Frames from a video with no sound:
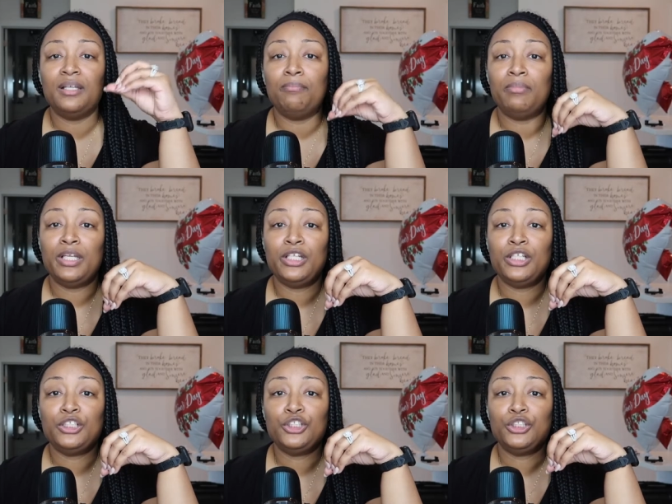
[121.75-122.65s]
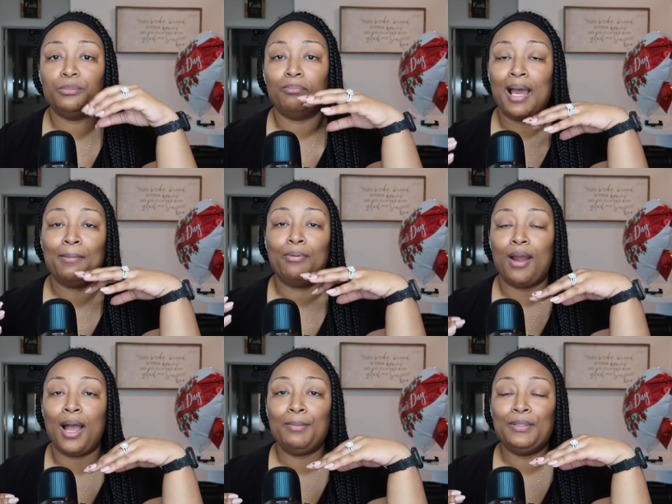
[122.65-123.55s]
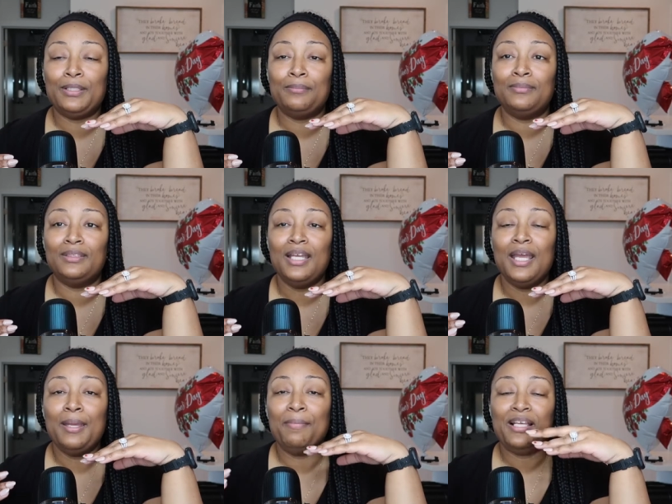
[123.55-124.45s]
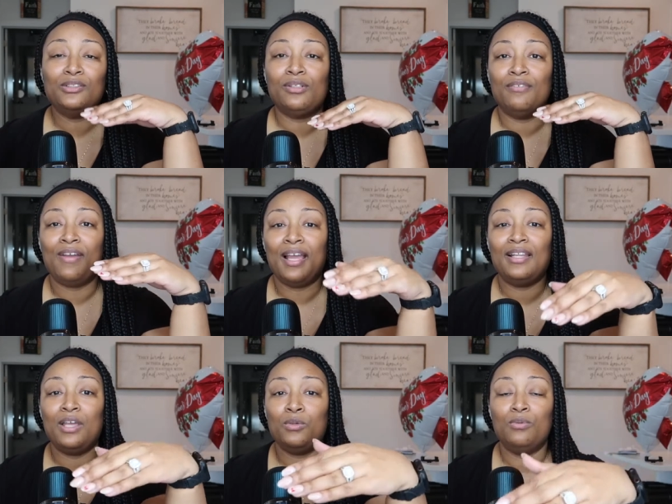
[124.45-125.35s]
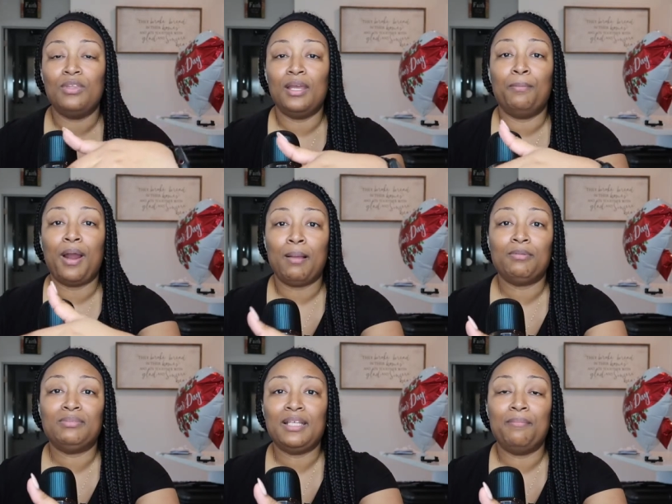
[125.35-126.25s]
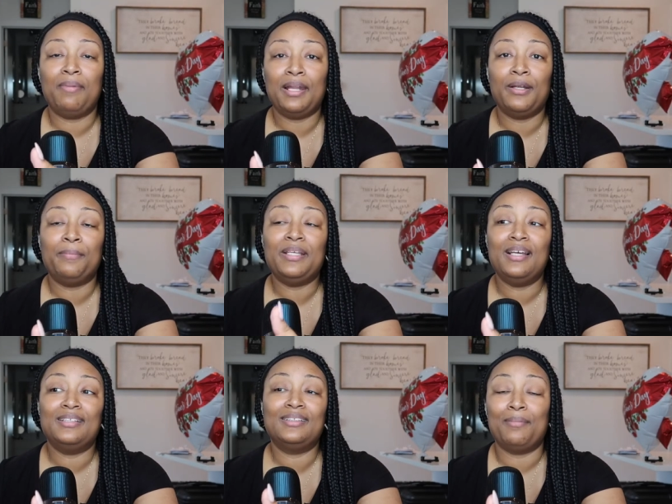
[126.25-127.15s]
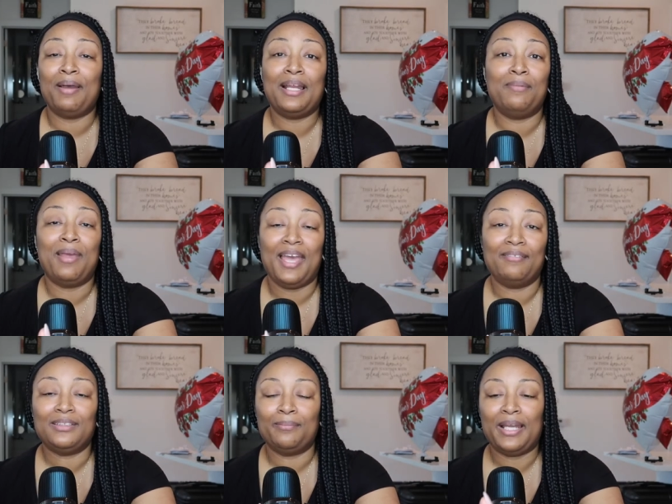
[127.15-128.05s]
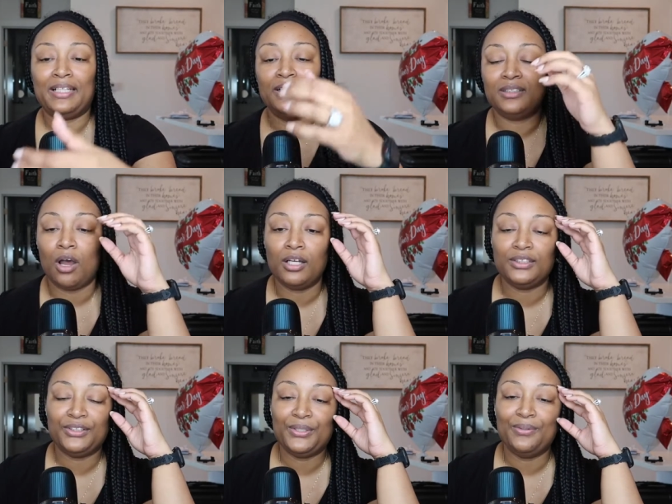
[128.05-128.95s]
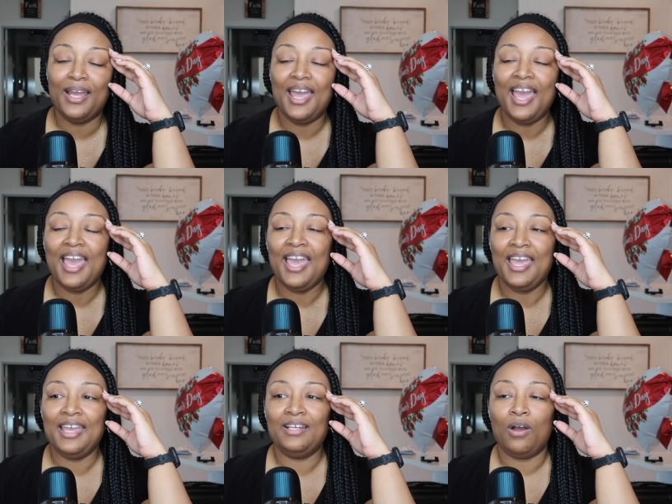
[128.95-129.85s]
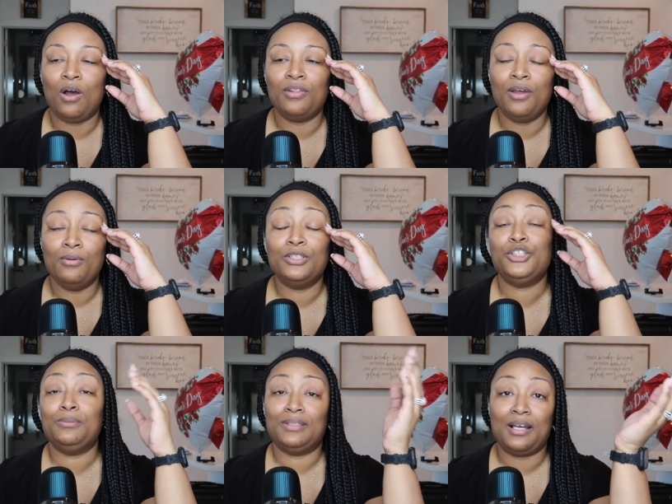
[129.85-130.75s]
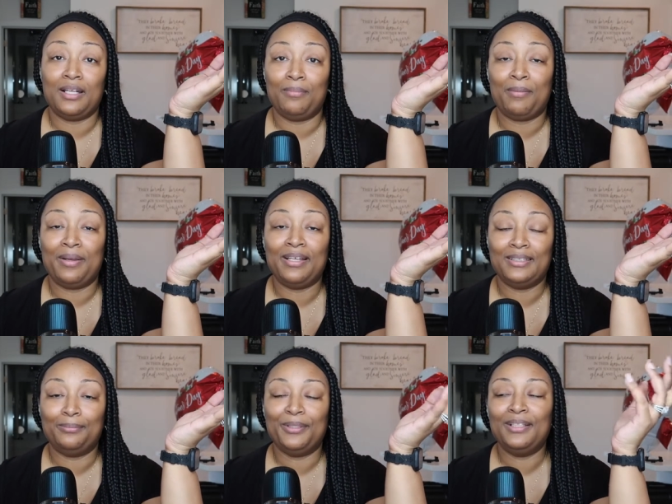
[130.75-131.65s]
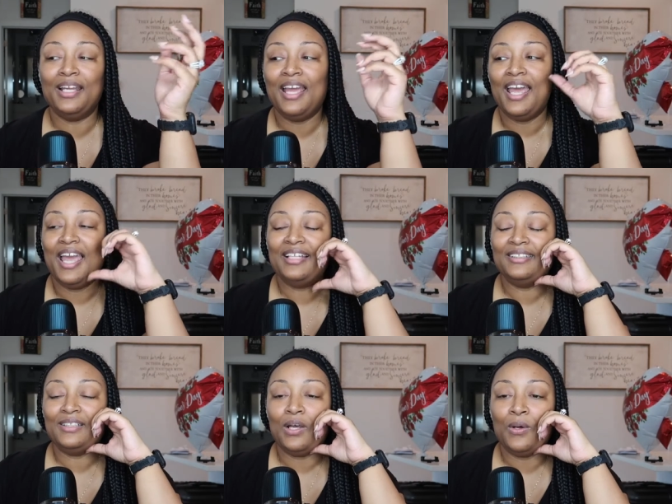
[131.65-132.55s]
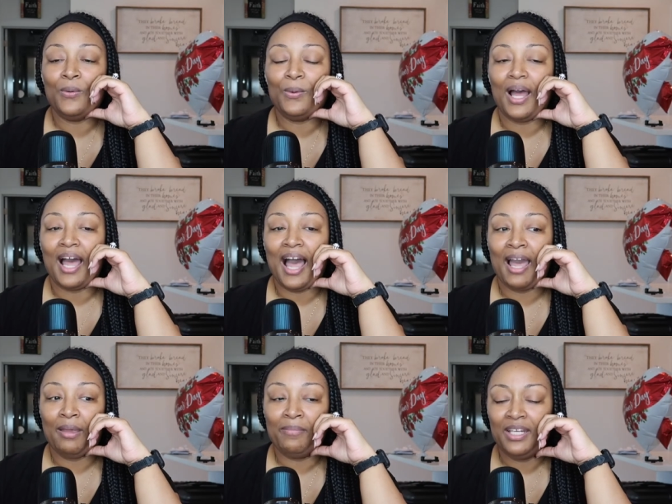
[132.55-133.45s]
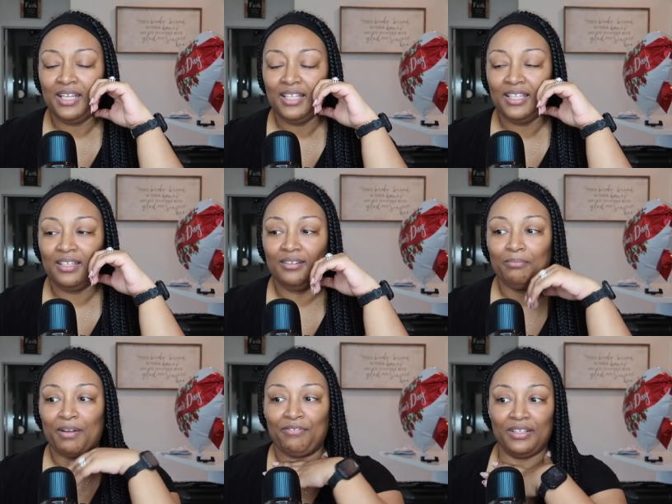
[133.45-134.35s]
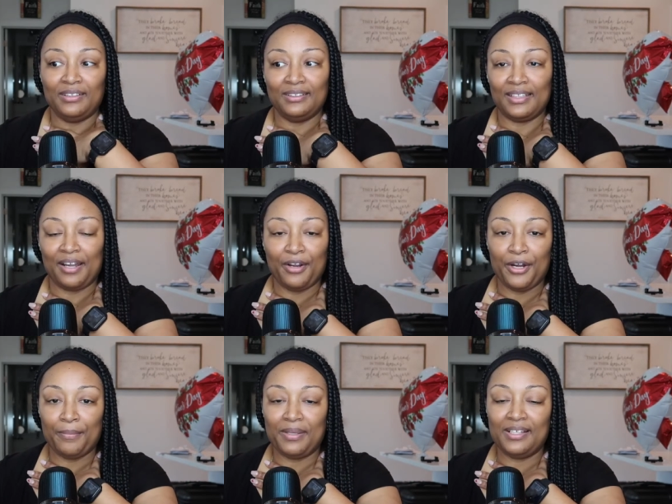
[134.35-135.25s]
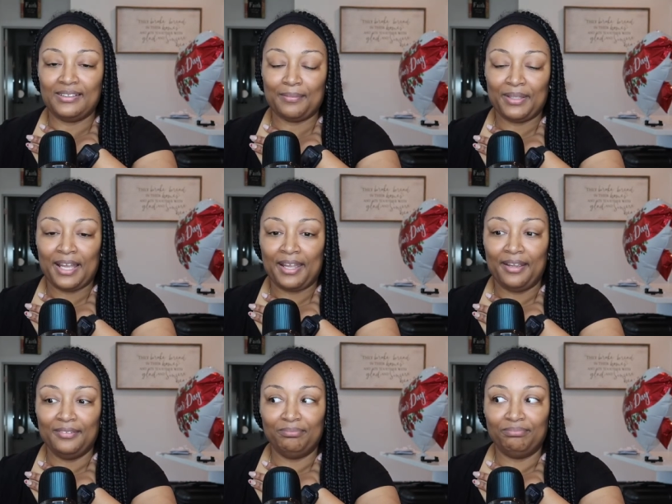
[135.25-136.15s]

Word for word: diminished my problems based on the fact that you think problems get better because somebody may have somebody to talk to. And although, and she was talking about my husband. And so I immediately, my feelings got hurt because I'm like,